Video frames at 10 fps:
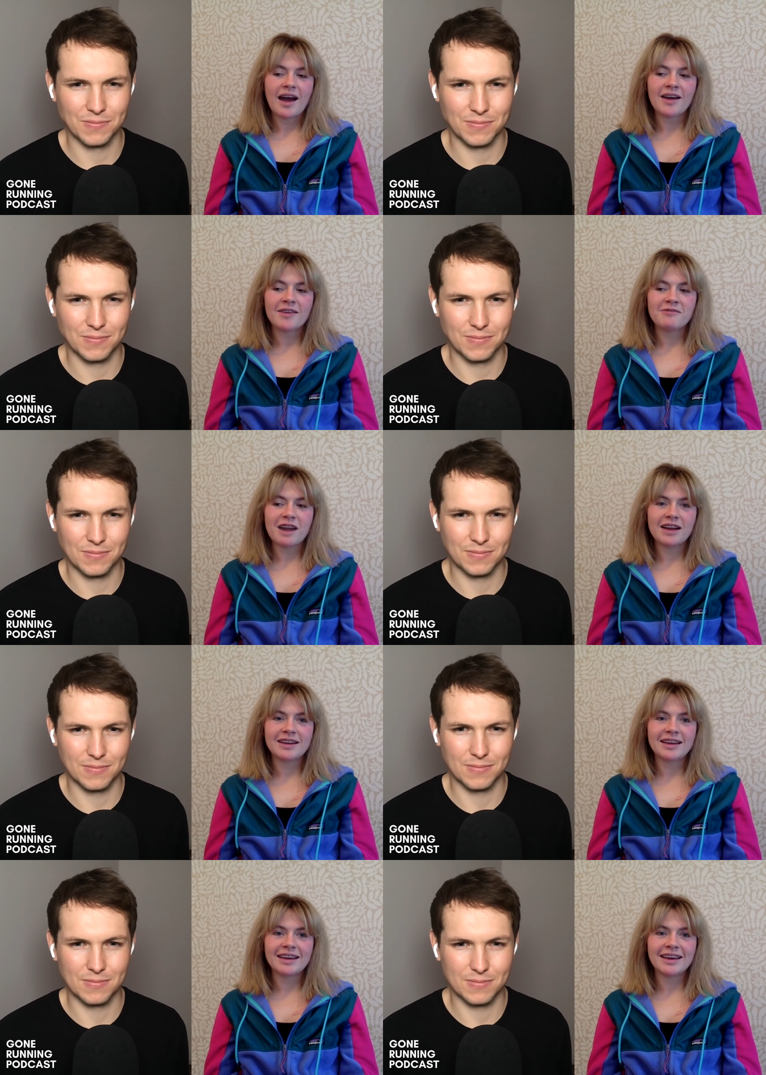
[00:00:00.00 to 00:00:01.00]
Speaker 1: I
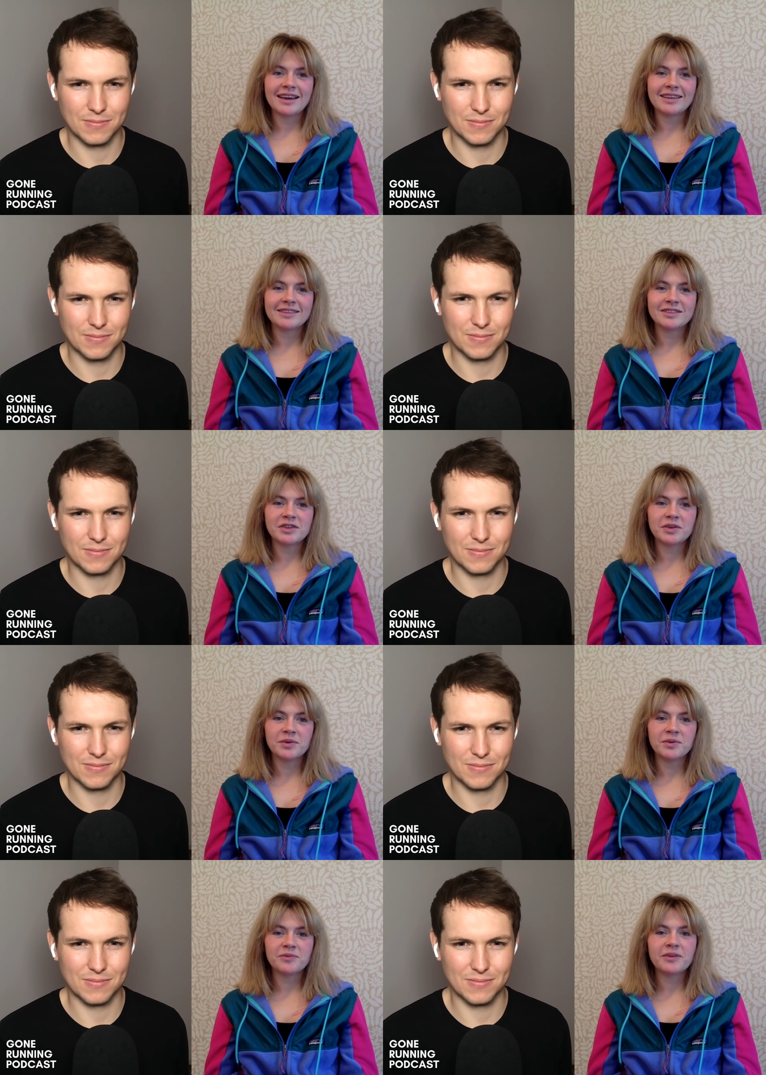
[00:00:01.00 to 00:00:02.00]
ran it in
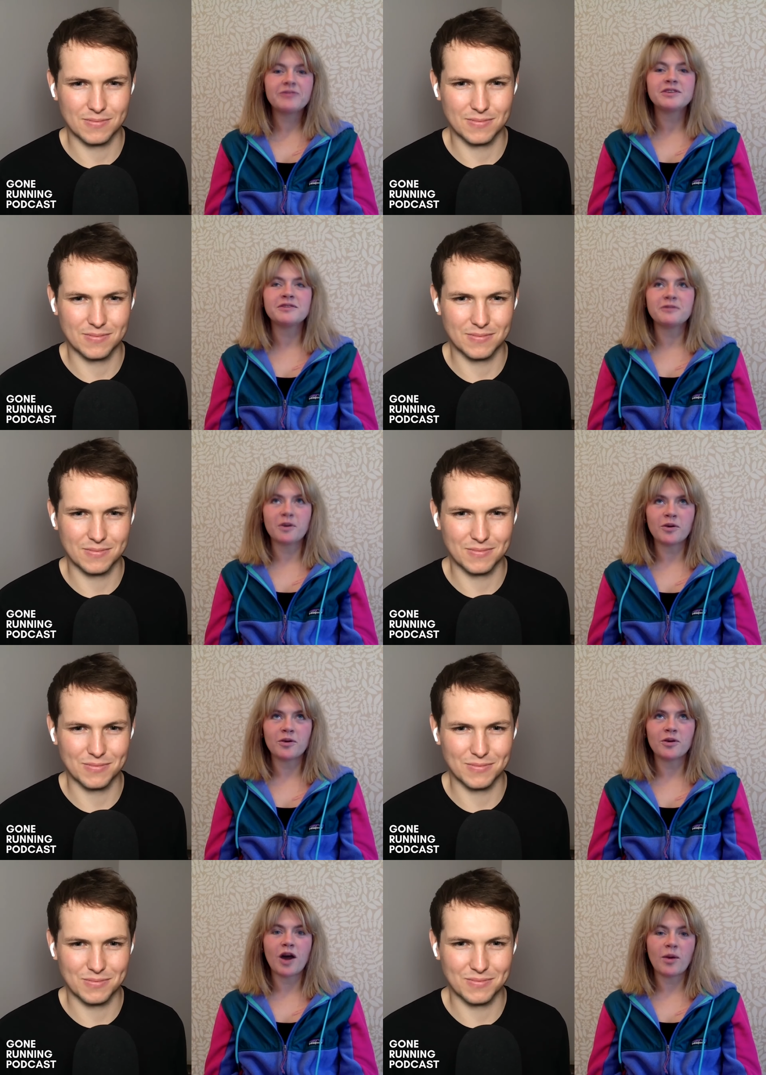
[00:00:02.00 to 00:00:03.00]
two fifty
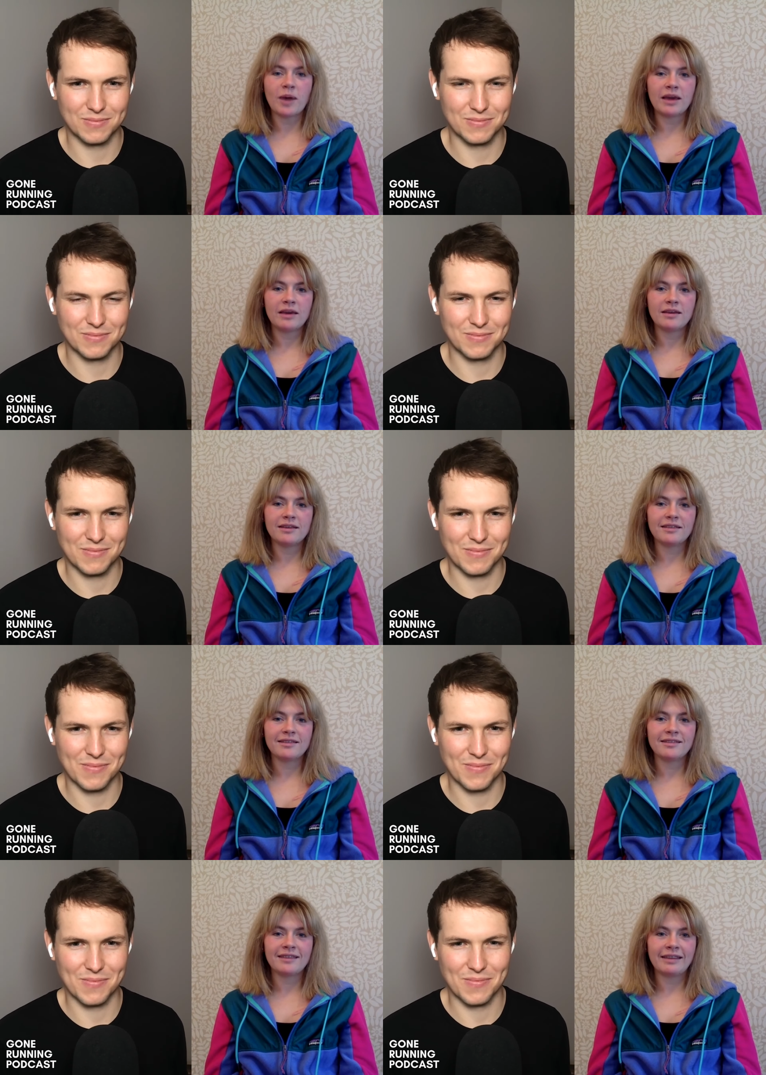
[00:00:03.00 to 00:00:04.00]
four oh eight,
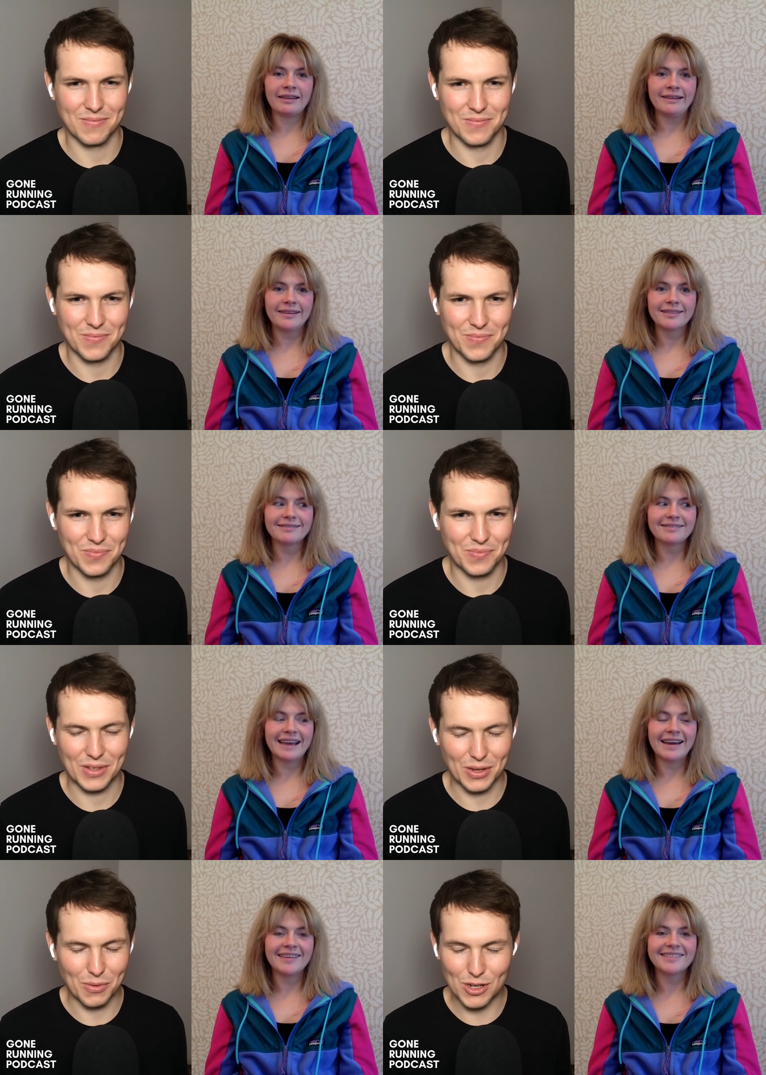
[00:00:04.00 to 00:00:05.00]
I
Speaker 2: think.
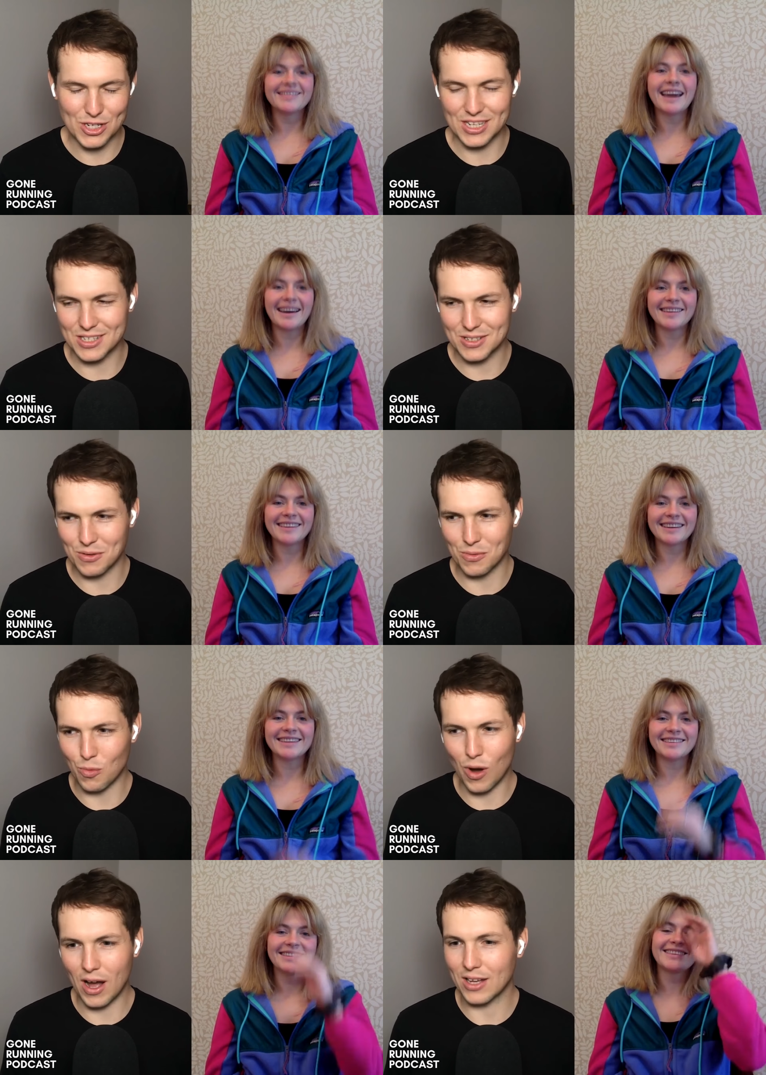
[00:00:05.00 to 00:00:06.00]
Which is yeah.
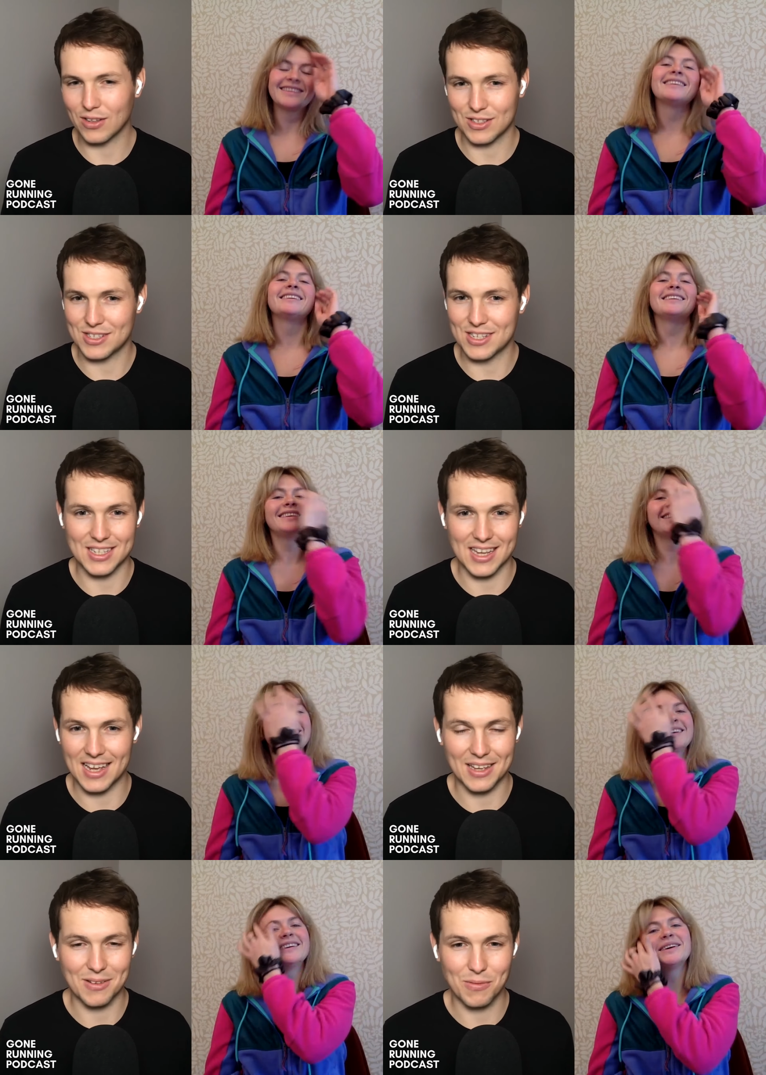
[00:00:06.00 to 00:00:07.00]
wild to
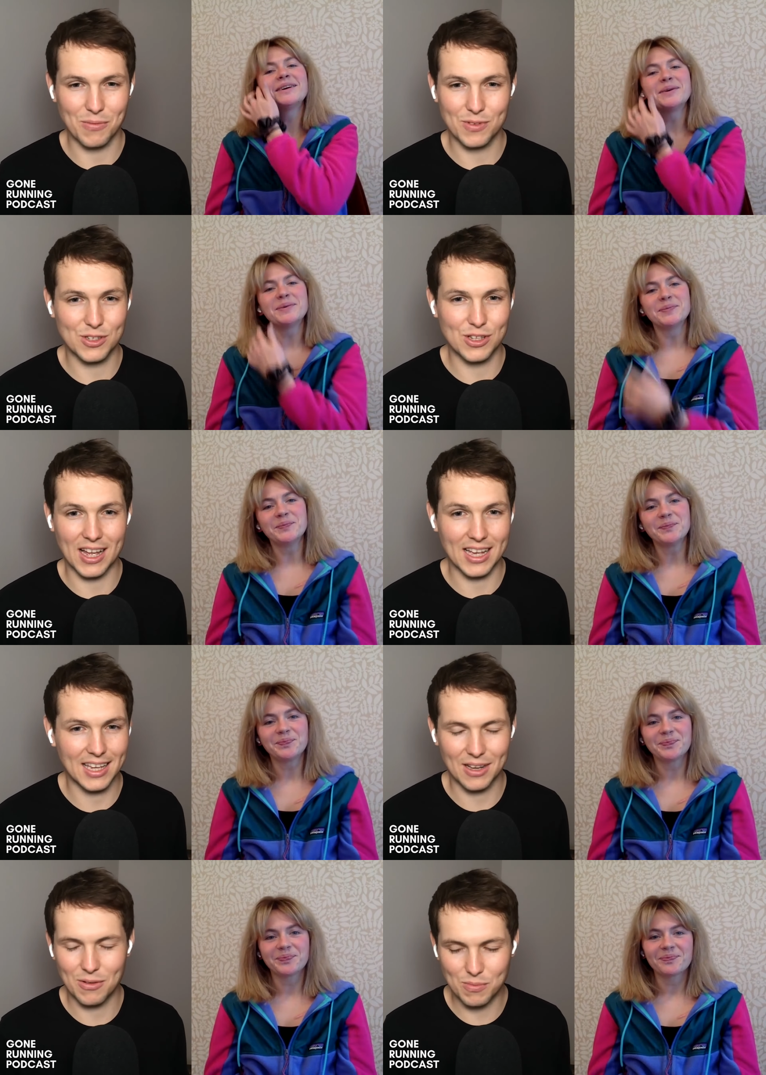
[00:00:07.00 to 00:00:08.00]
say,
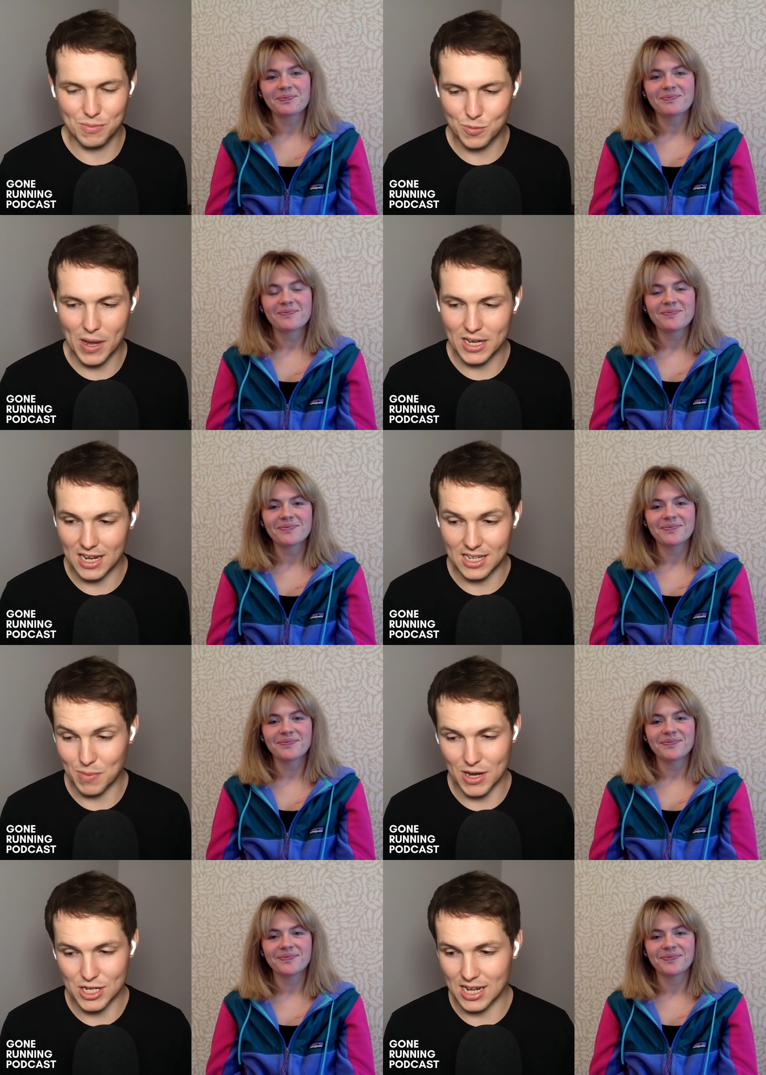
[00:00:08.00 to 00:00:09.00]
like
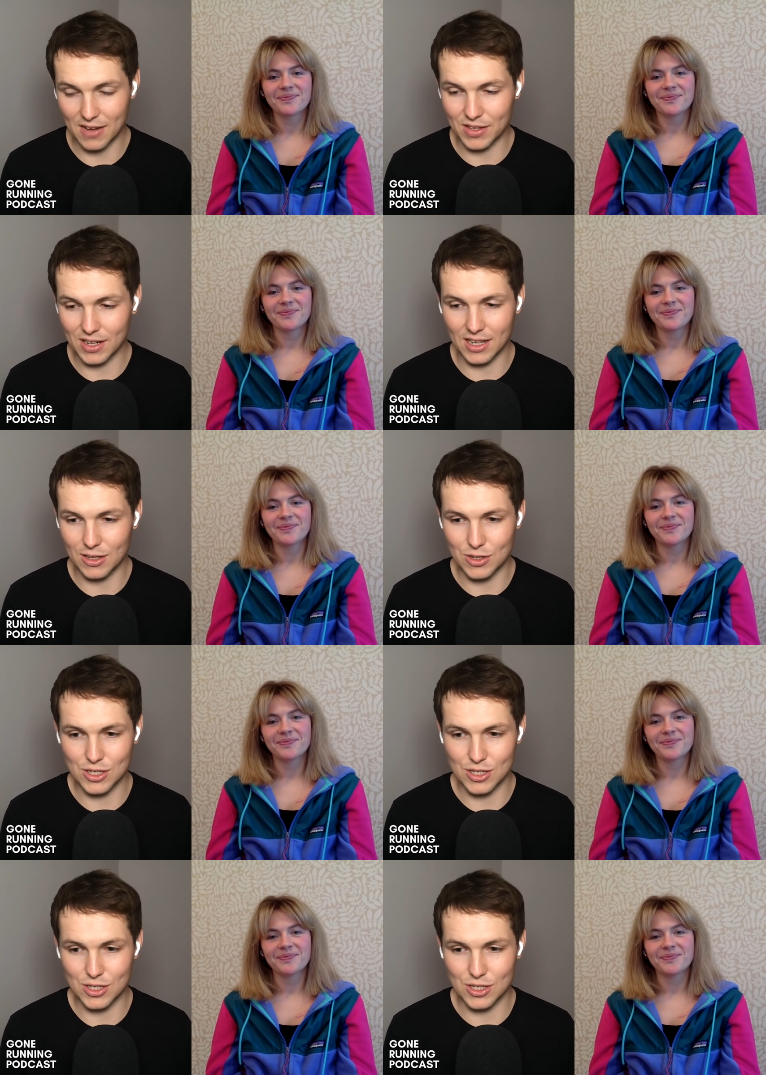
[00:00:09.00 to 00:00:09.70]
especially after like you